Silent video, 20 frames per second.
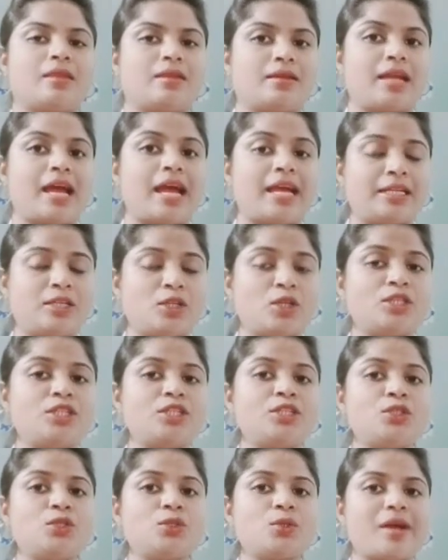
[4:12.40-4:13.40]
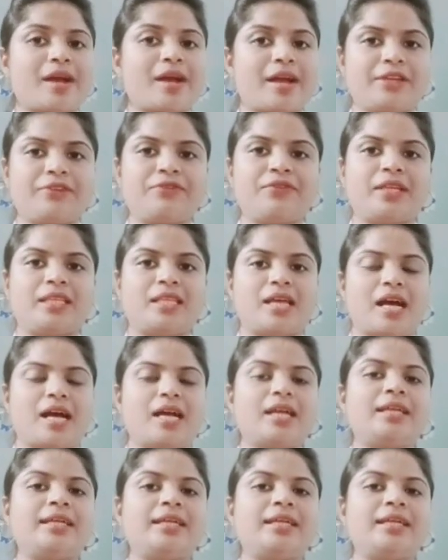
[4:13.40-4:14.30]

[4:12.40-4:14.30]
According to Ayurveda,